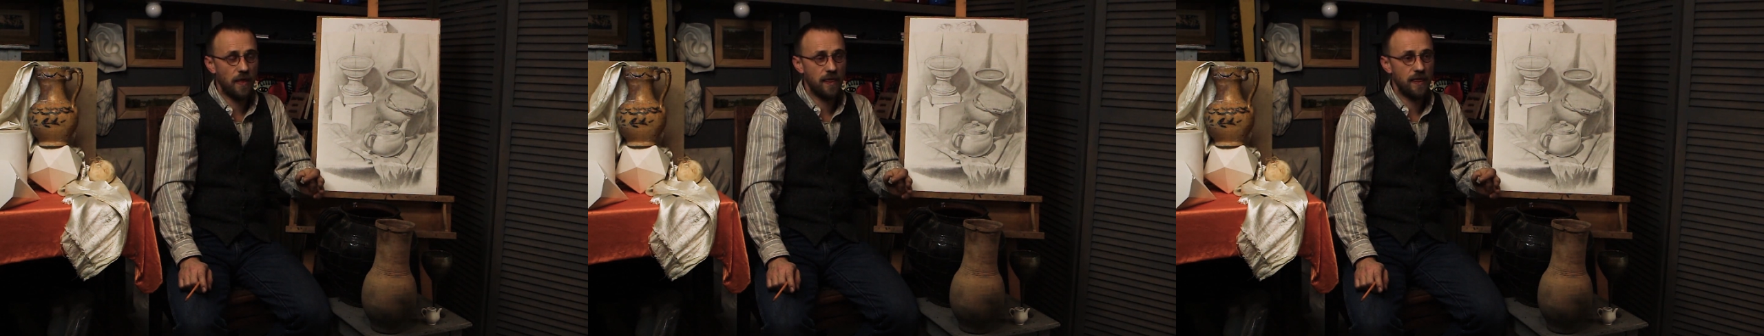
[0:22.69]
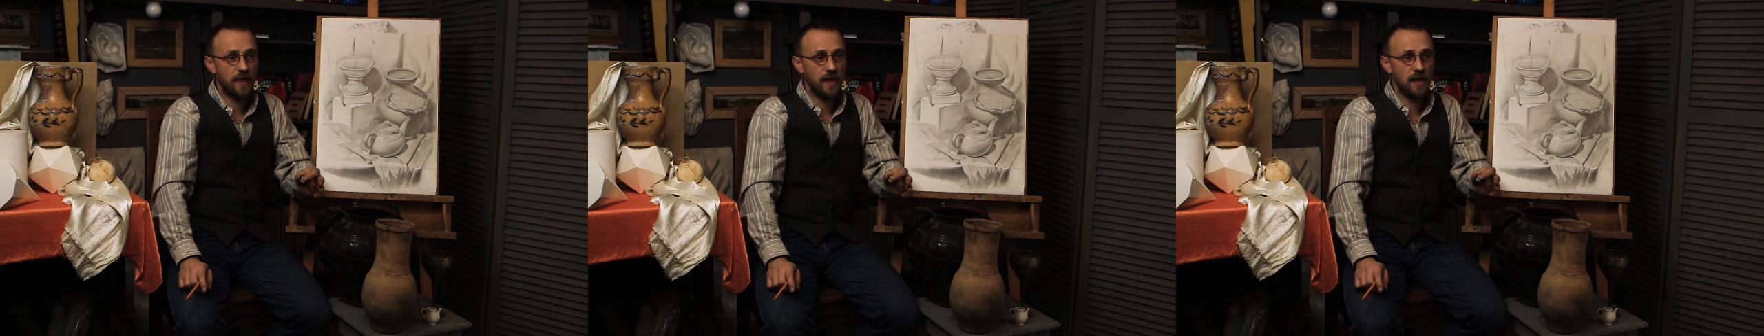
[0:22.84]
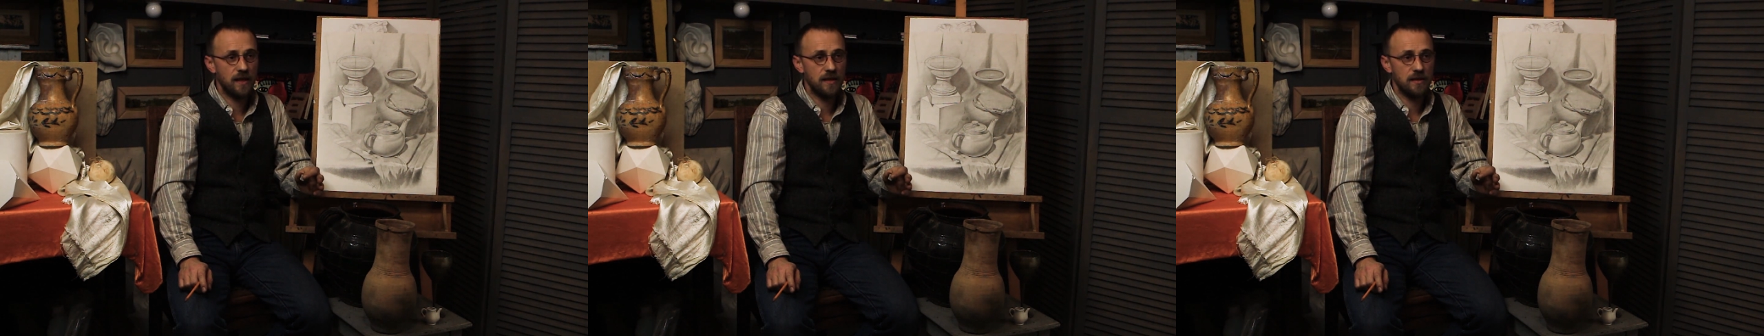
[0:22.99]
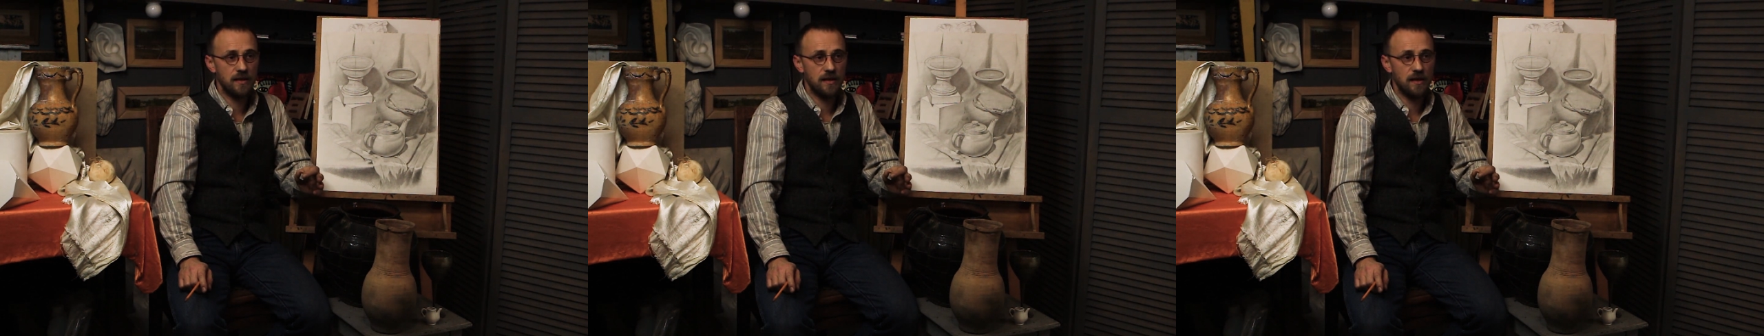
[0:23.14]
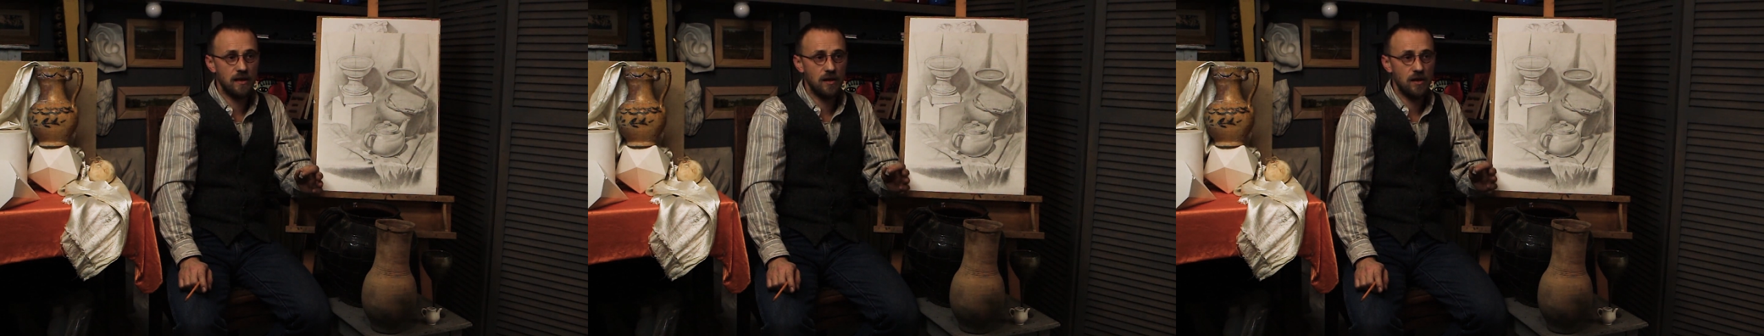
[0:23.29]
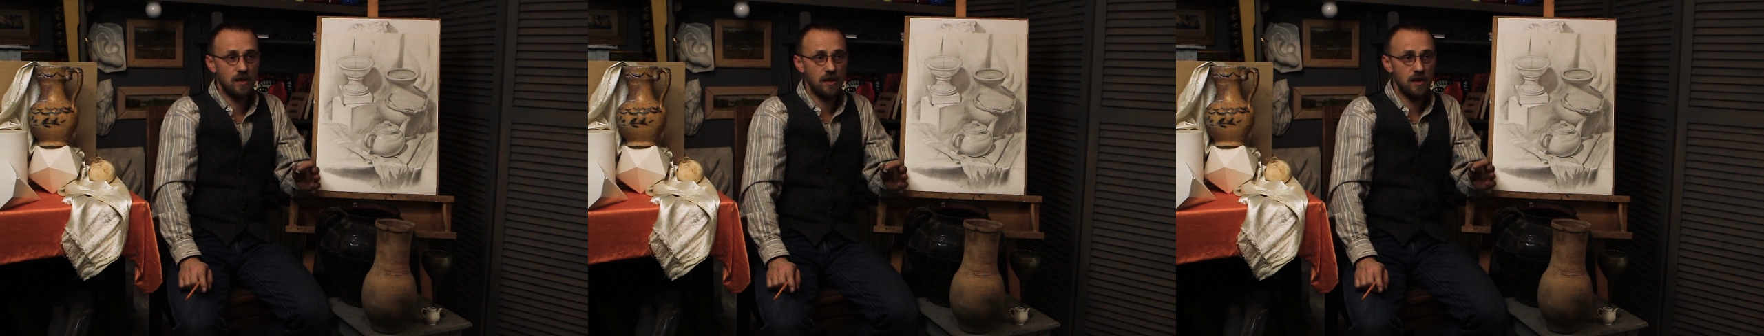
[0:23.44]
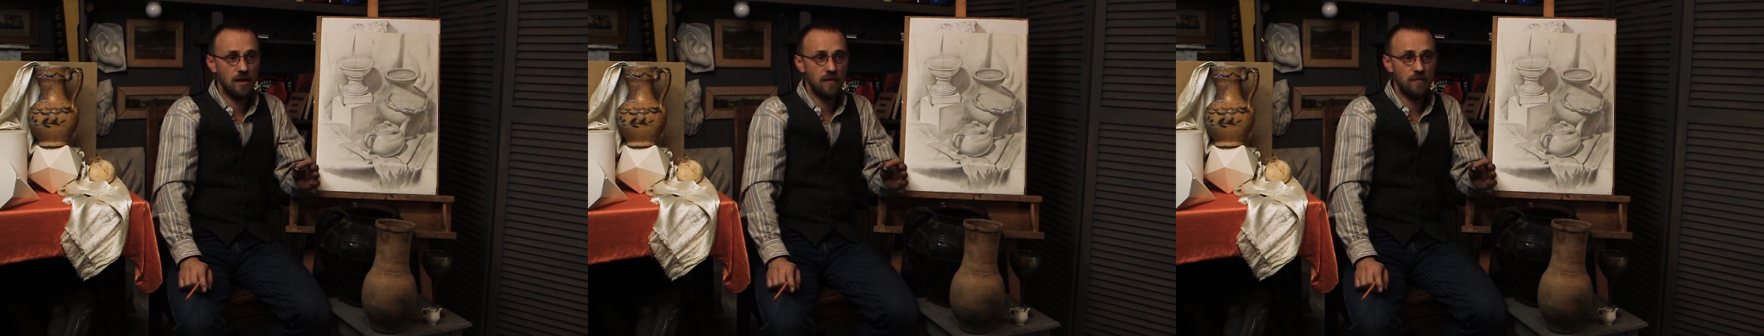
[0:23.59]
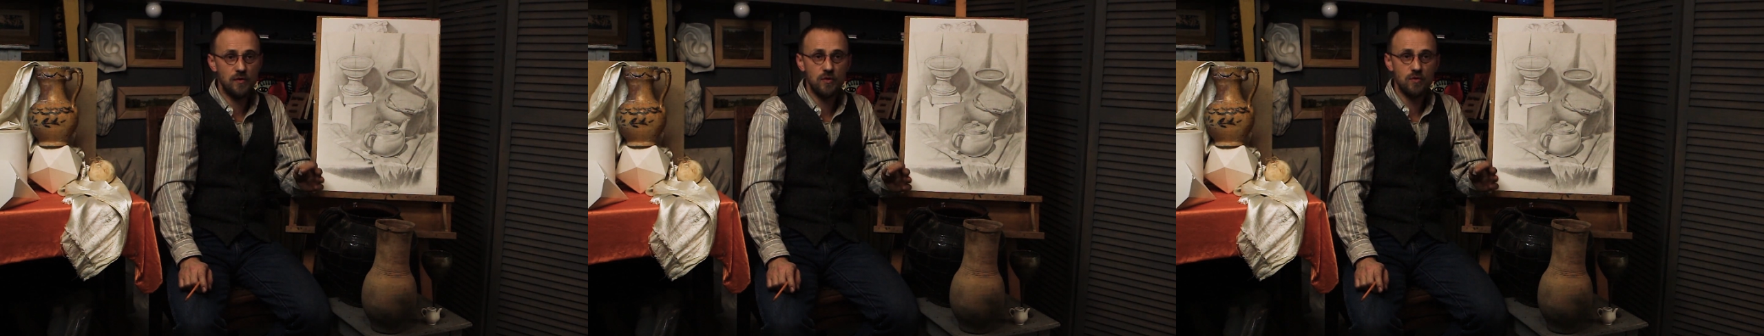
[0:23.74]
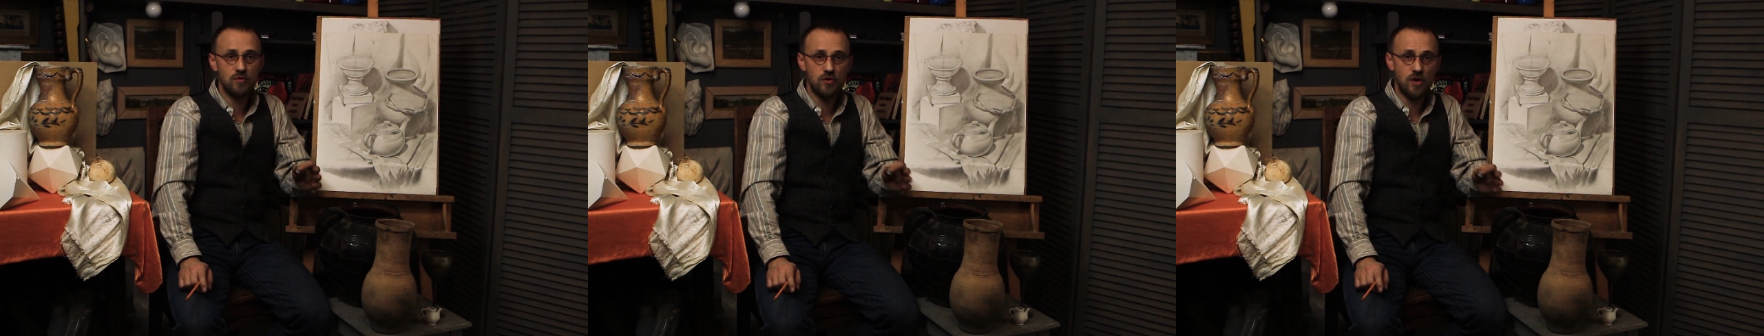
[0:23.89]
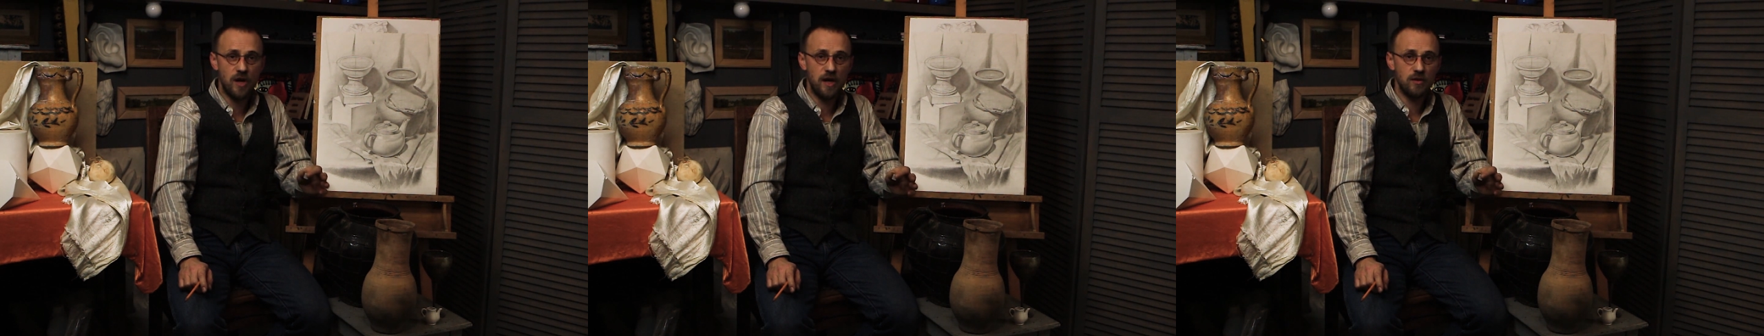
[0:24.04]
that if
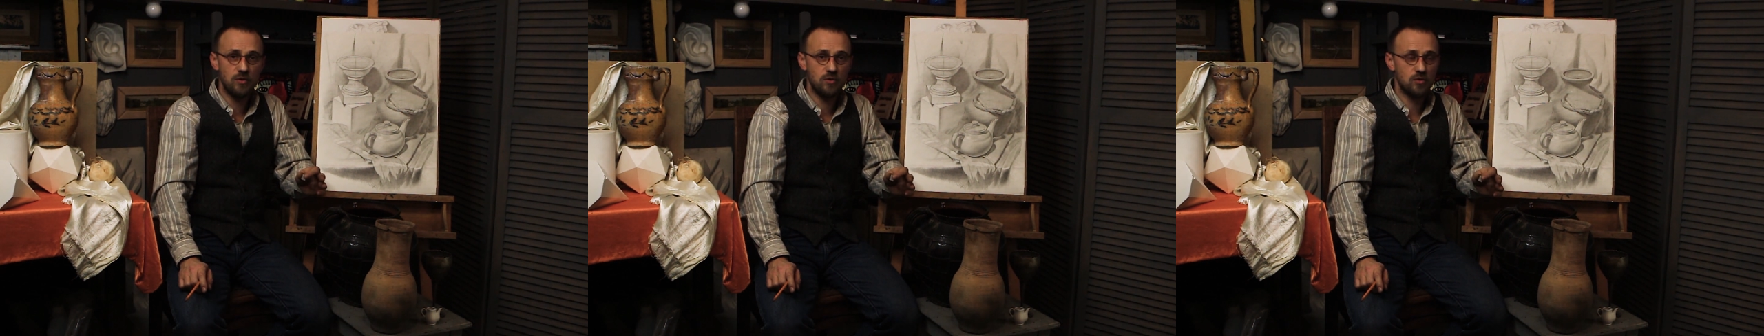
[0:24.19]
you try